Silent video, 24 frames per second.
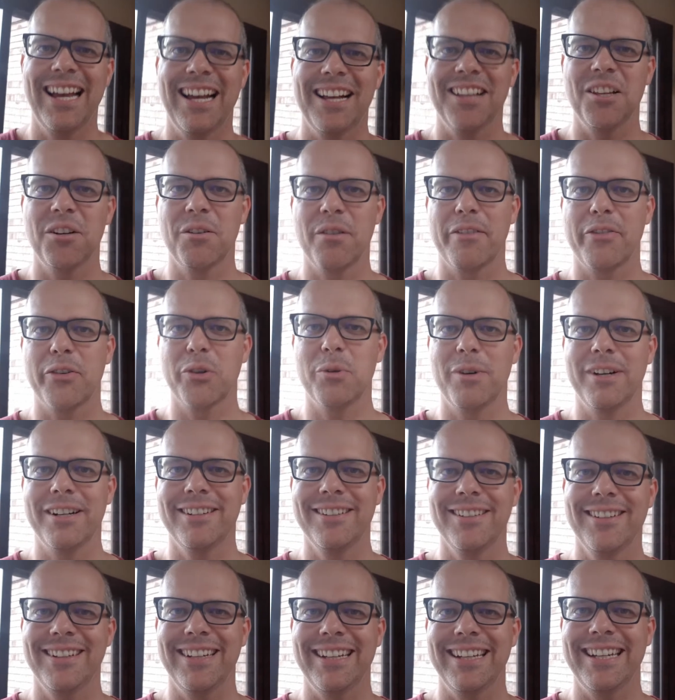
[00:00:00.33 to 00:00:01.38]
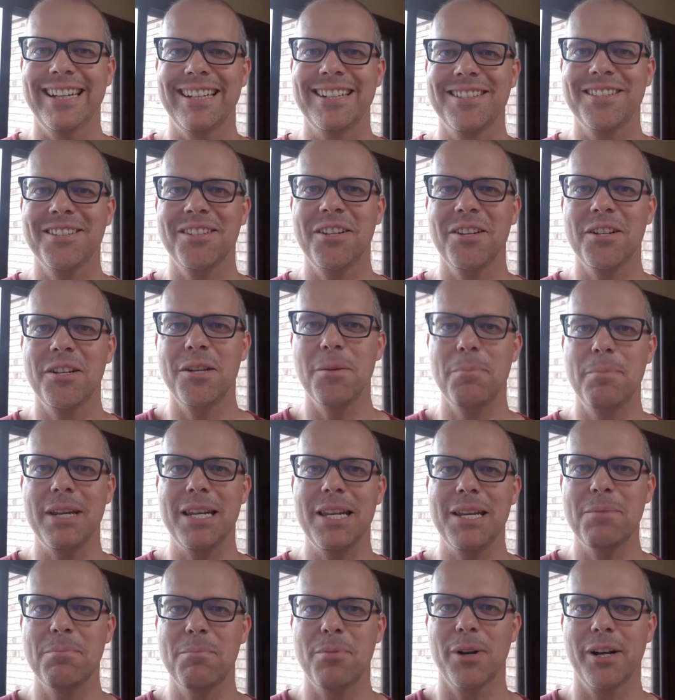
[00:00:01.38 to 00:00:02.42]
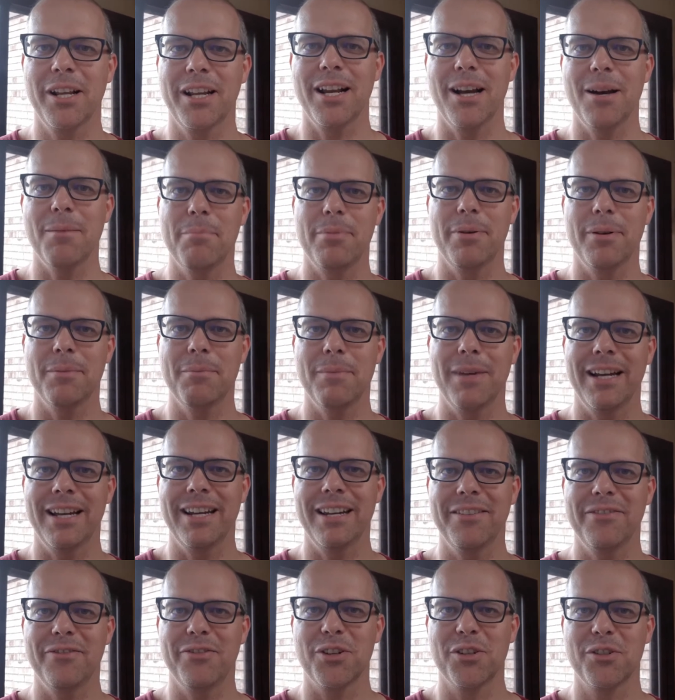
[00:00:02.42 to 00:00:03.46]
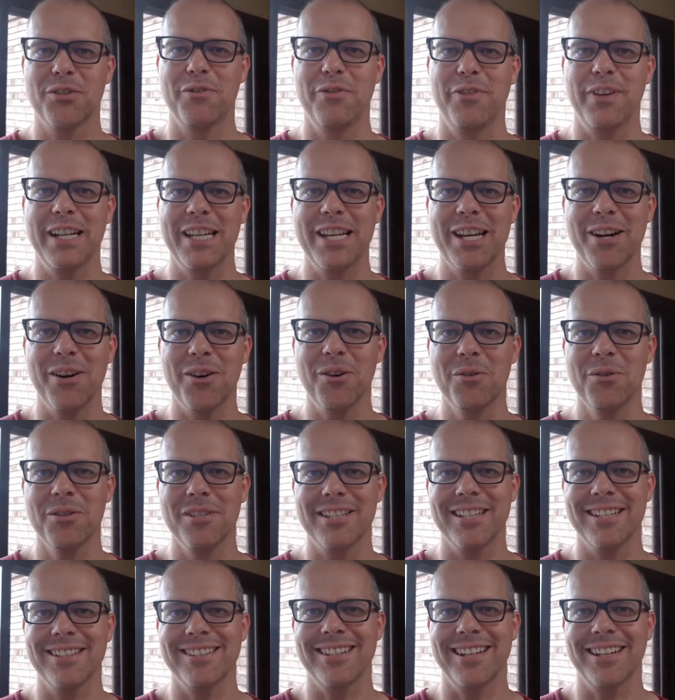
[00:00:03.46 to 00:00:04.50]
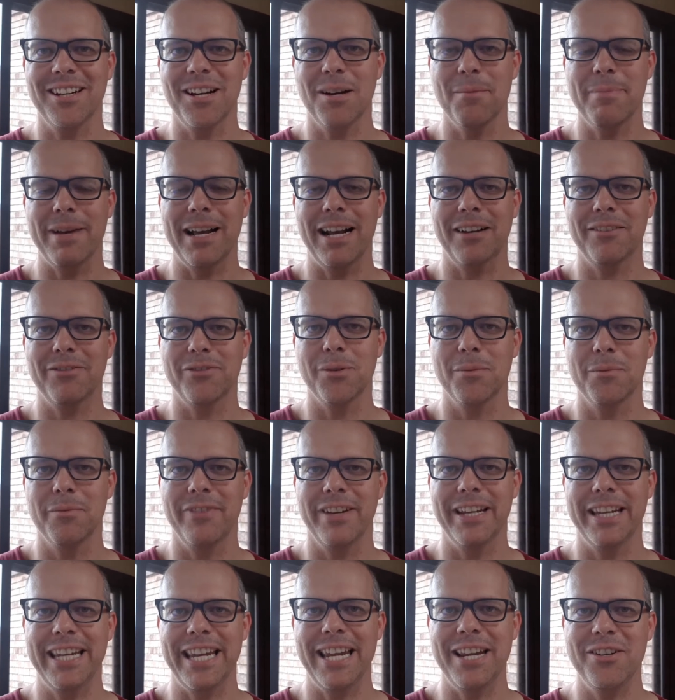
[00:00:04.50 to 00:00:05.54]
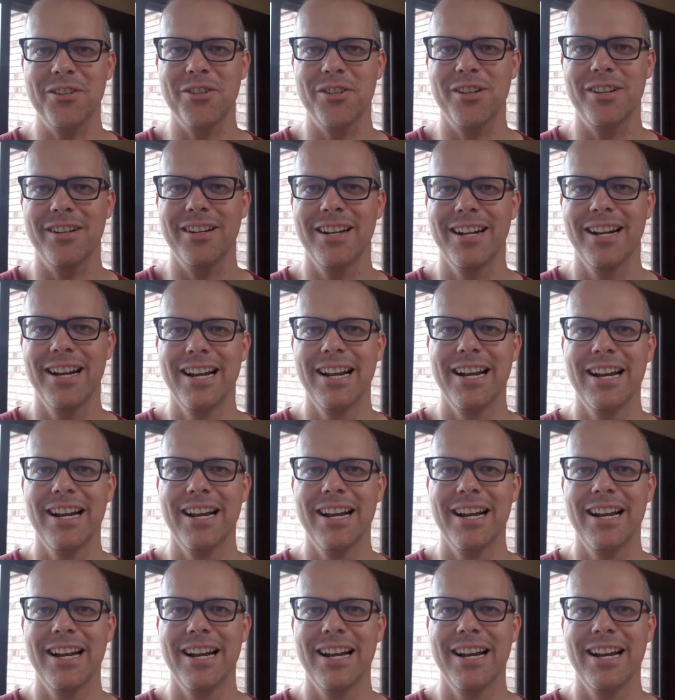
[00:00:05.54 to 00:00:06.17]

Hello everyone. It's good to be putting up my first video since I got back from vacation,